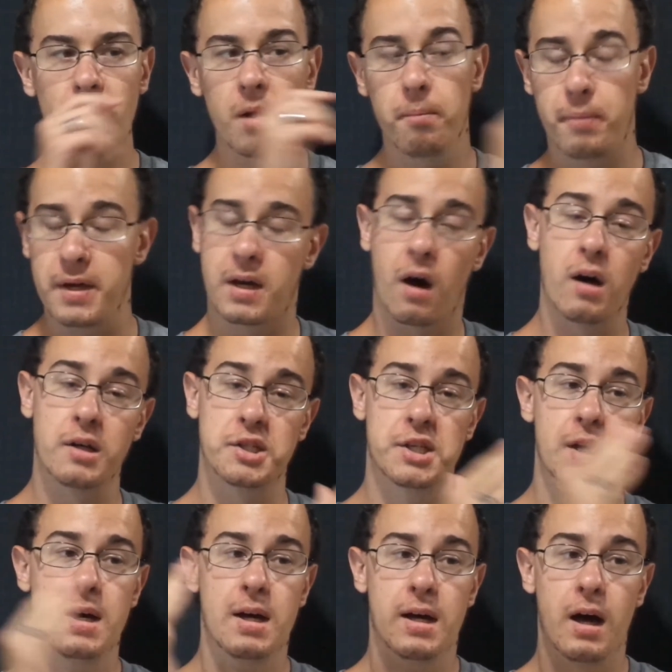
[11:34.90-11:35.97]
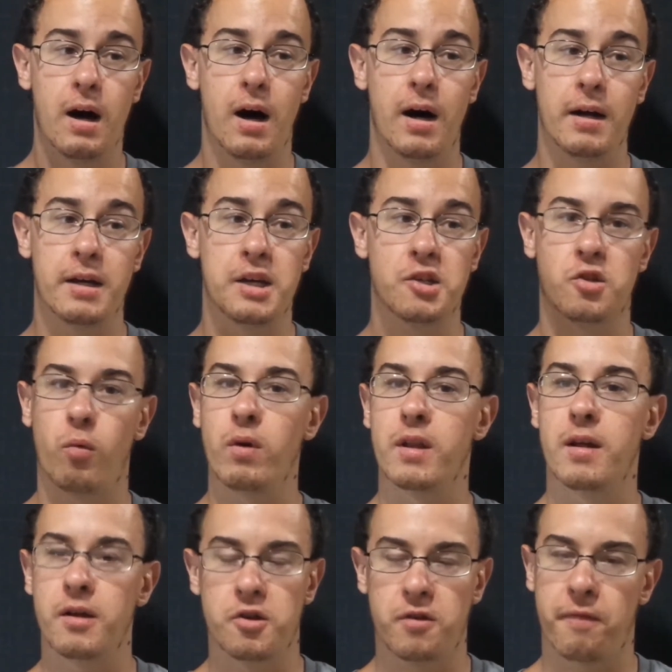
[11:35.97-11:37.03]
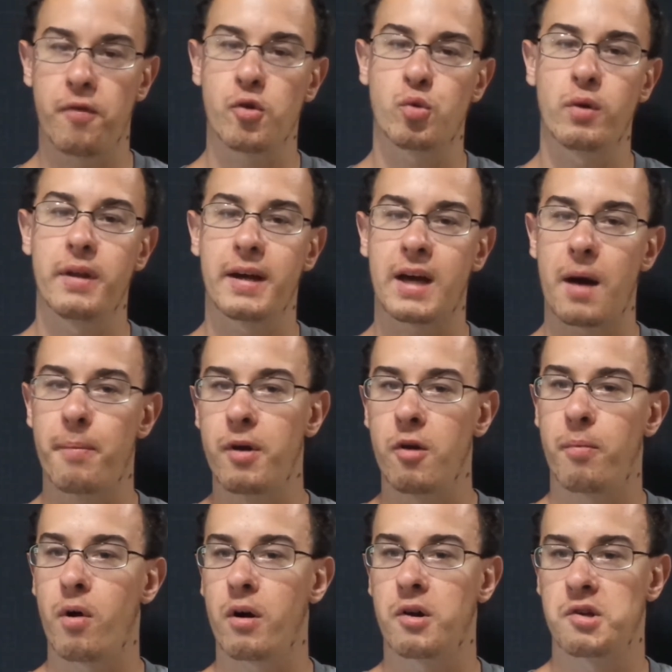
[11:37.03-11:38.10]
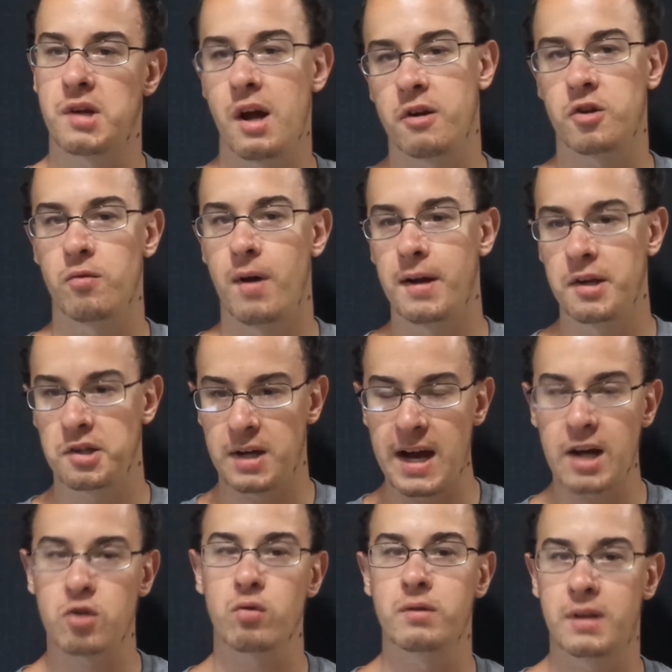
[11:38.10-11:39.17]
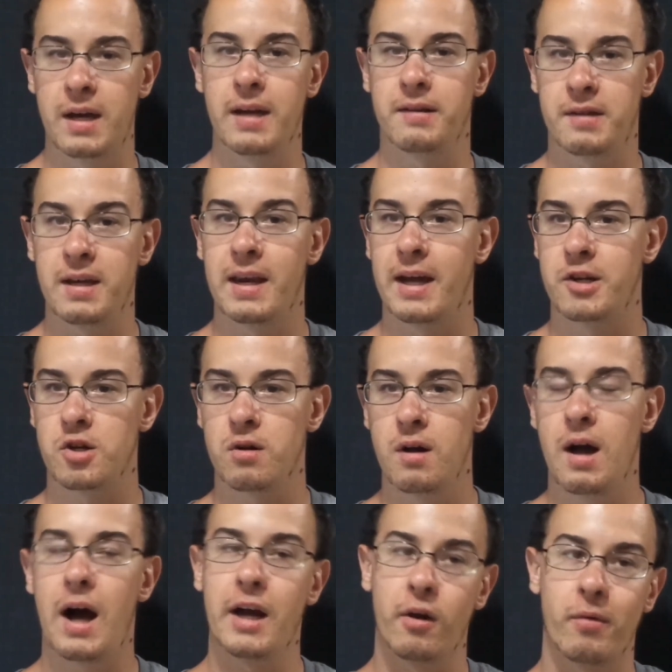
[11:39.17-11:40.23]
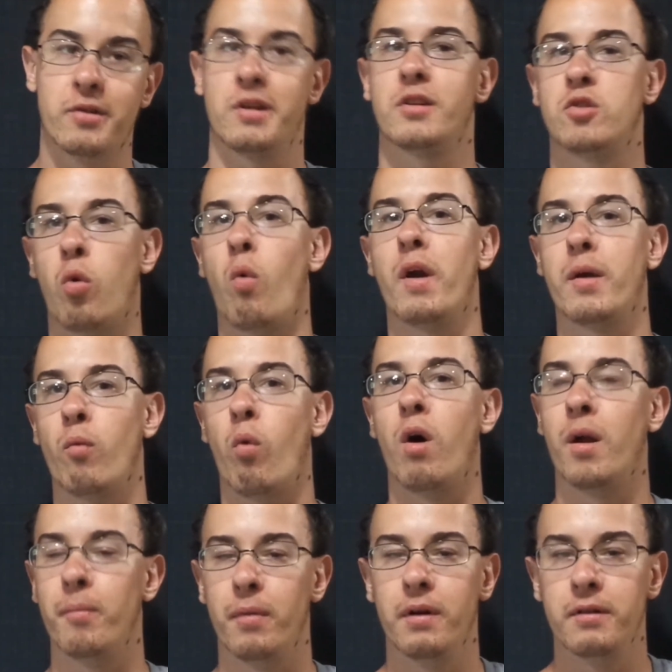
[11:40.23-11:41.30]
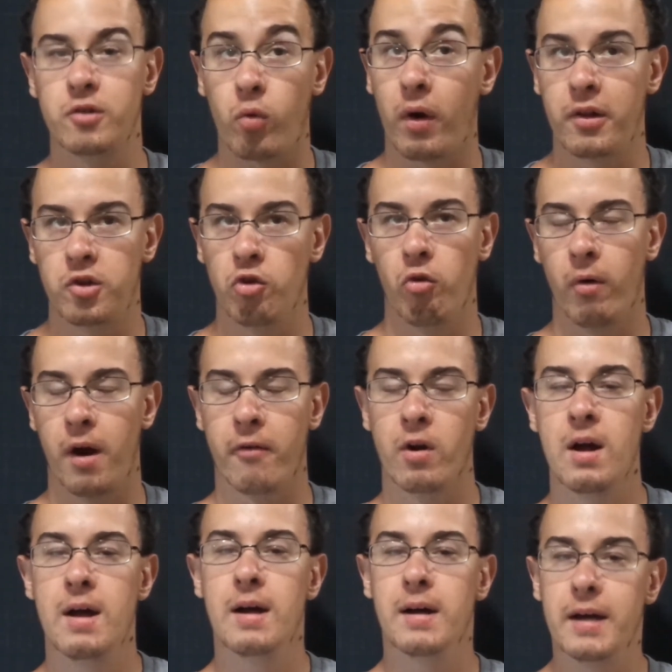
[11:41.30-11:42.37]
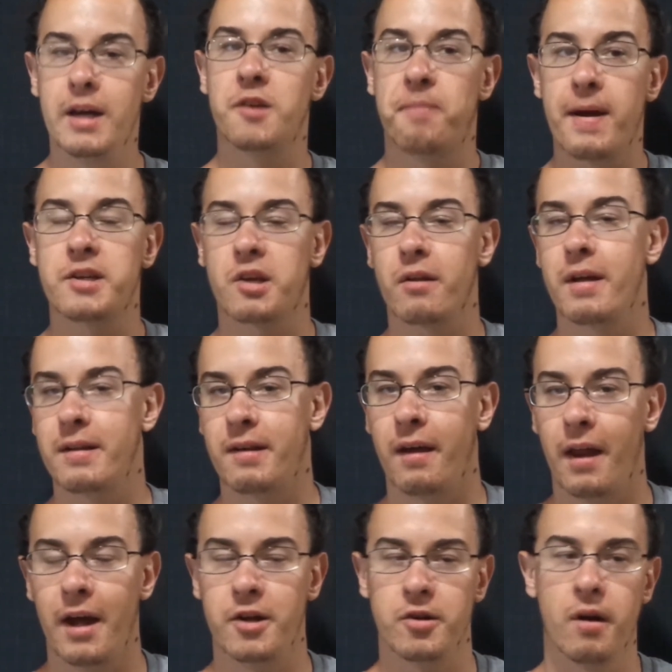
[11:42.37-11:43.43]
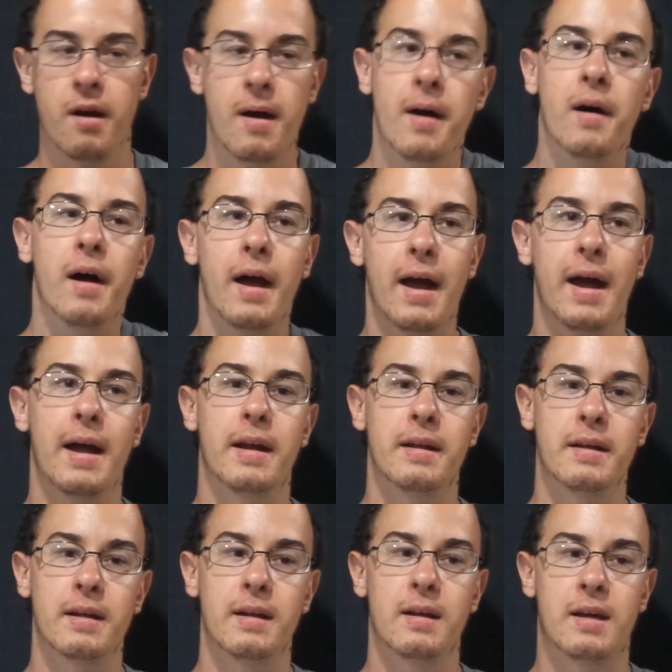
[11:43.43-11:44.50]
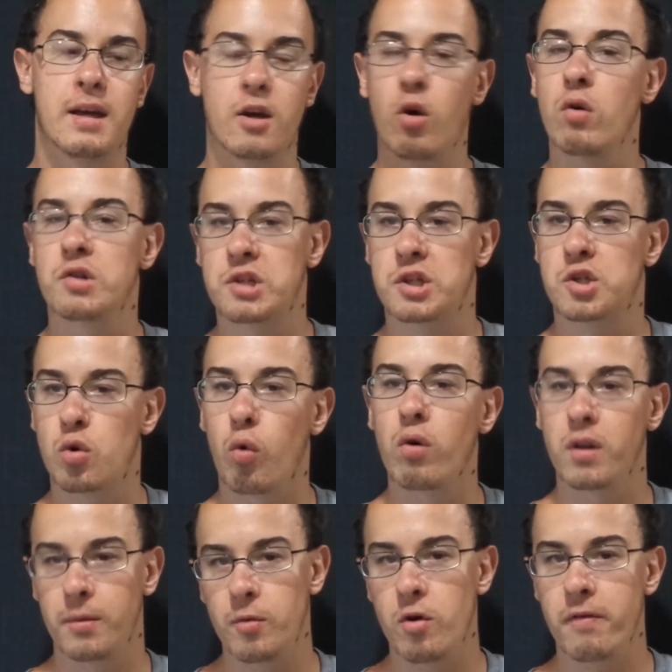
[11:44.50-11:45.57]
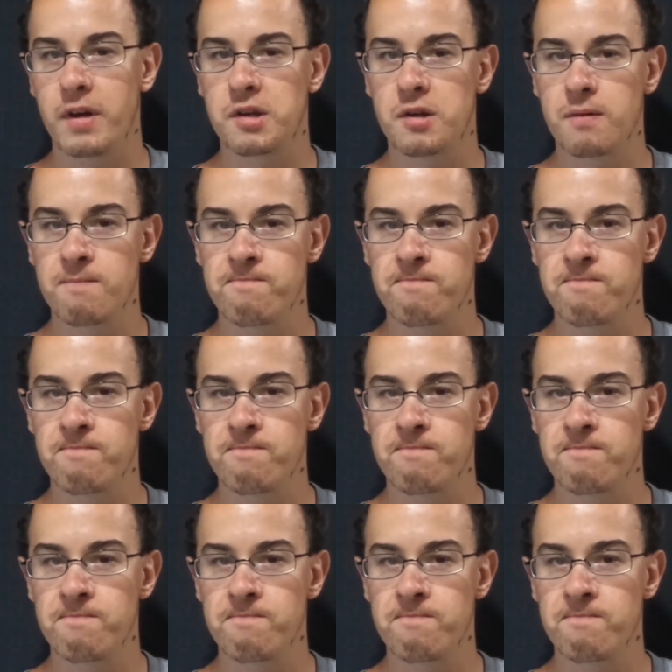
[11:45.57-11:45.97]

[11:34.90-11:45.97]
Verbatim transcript: Because uh, he's the one that he's the first one that got Peter Parker's character right. He's an actual teenager. I know he's like 21, but 22 or whatever. he's basically a teenager, and he goes to school in the movies.